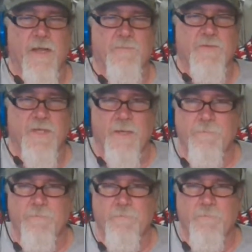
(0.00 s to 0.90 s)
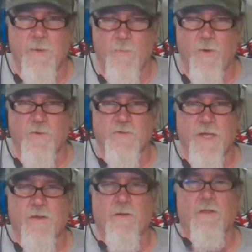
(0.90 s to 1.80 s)
MC, a
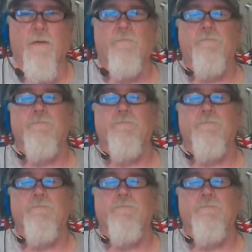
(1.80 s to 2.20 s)
motorcycle club.